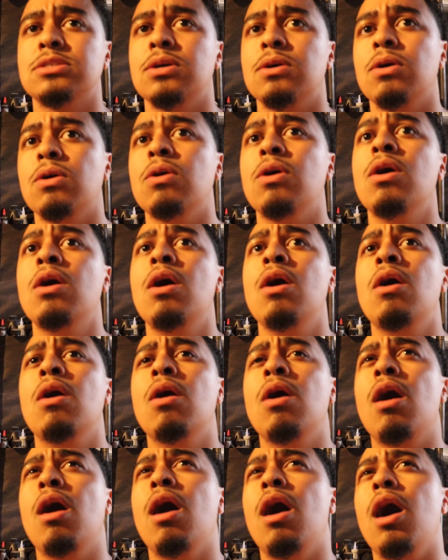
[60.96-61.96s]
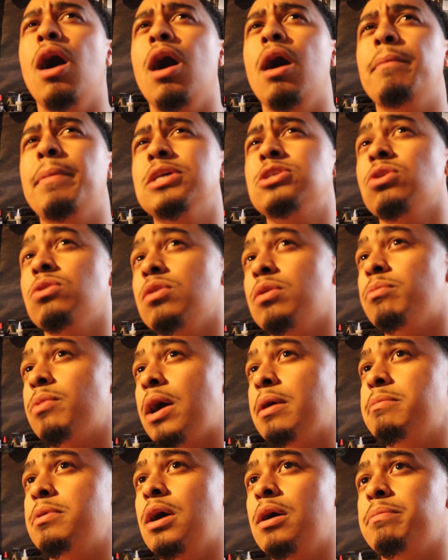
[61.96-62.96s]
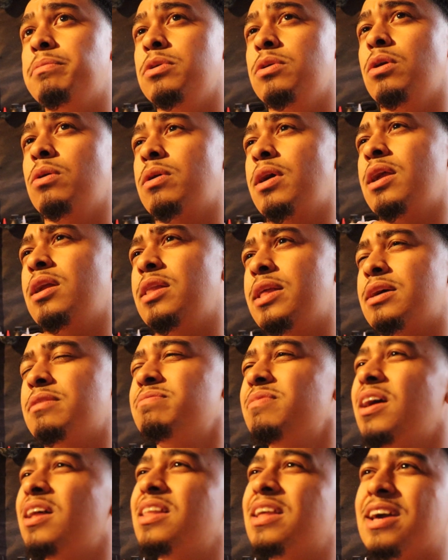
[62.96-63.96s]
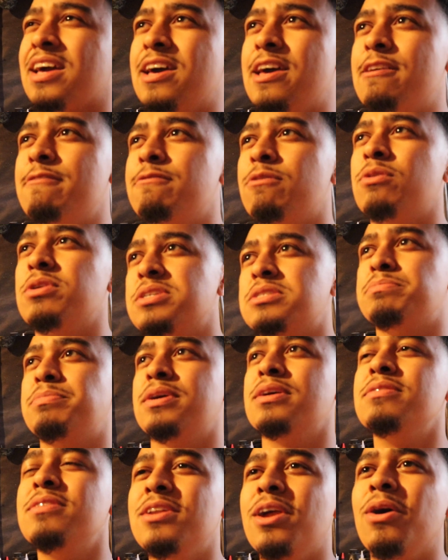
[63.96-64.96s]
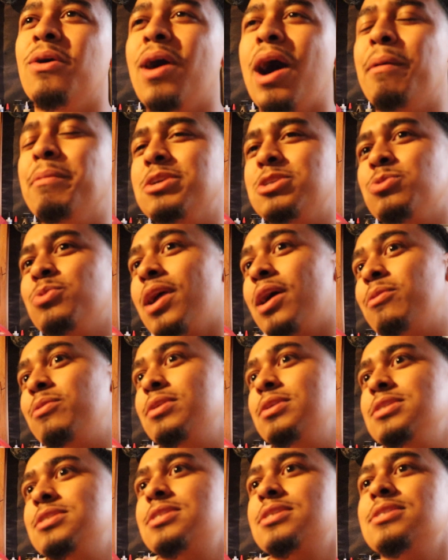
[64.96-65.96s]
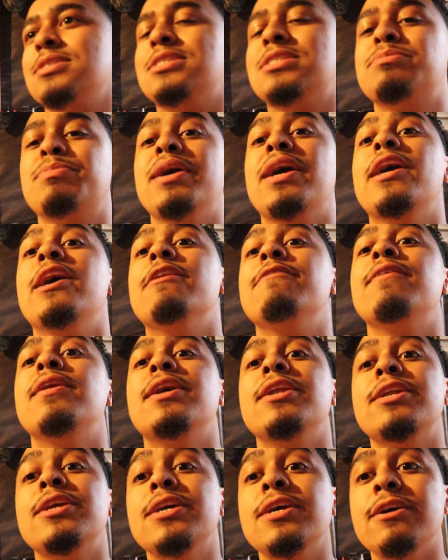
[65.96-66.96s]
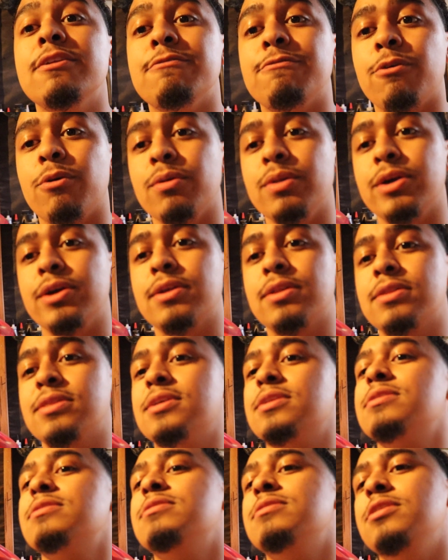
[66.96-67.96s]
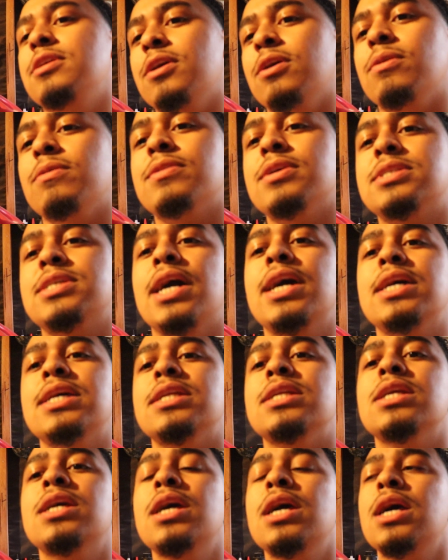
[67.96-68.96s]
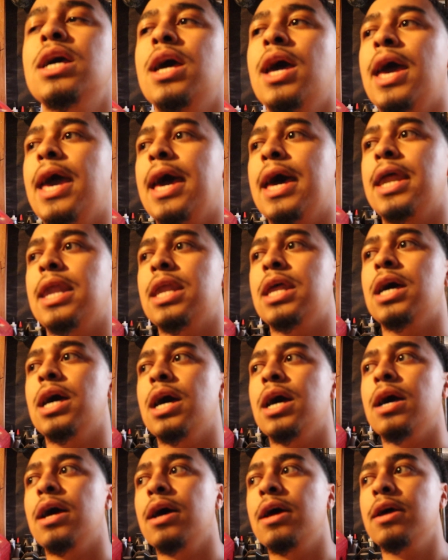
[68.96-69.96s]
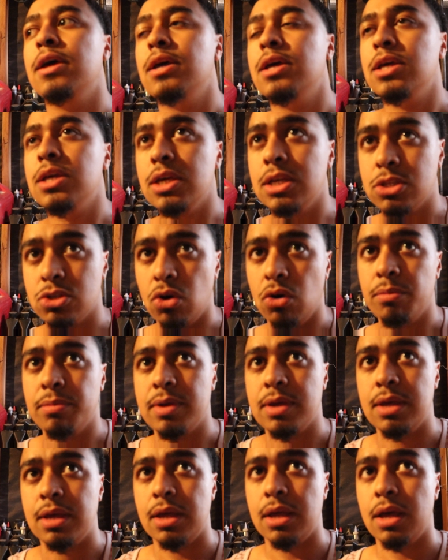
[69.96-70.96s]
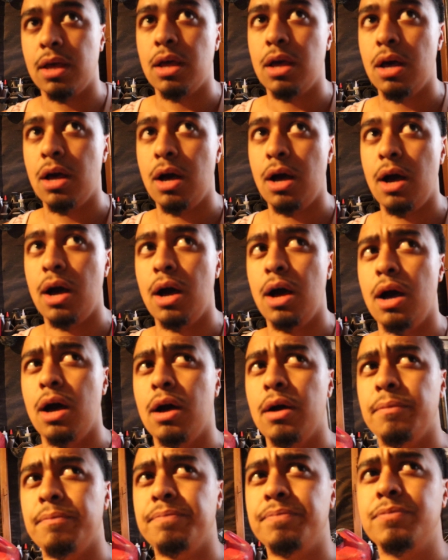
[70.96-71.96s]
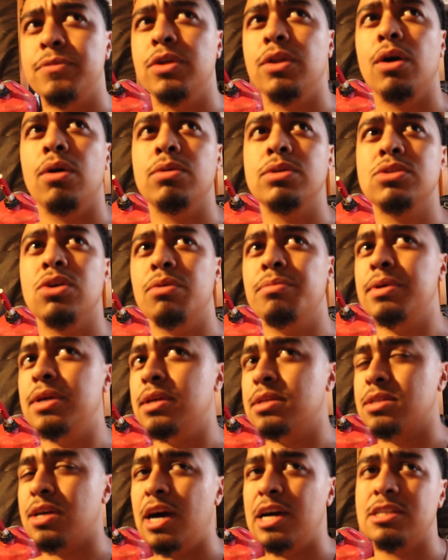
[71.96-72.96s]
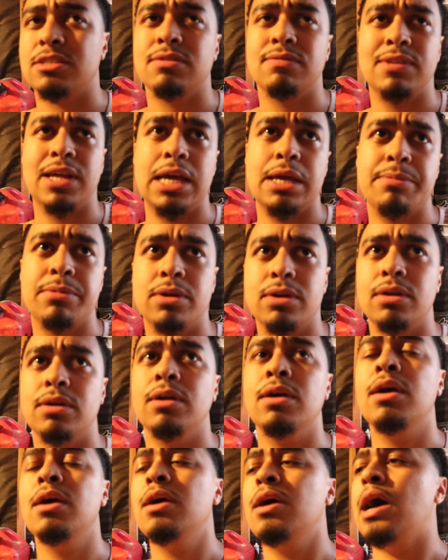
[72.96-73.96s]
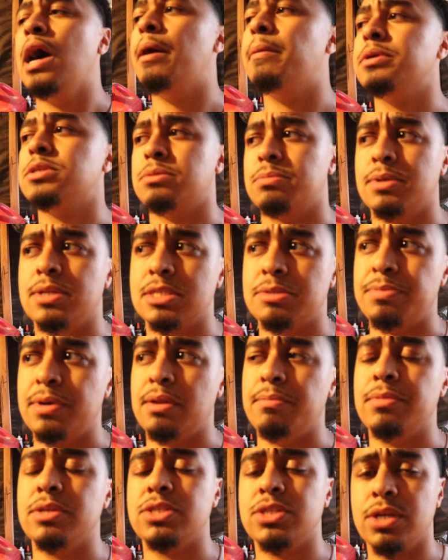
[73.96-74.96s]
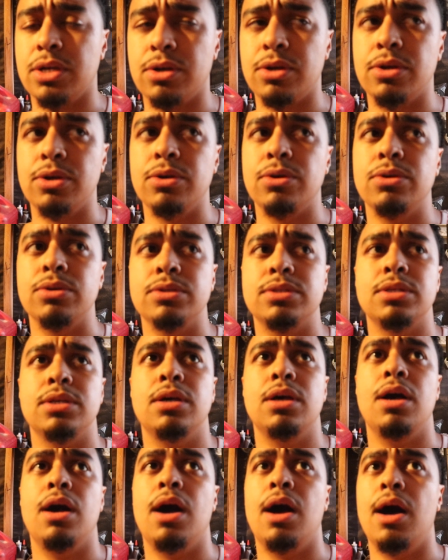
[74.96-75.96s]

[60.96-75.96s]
So I told him write me up, kind of like not like an invoice, but how much would I realistically spent if I did four link the Titan. And he told me he told me his cost of labor, how much I'm going to spend in materials.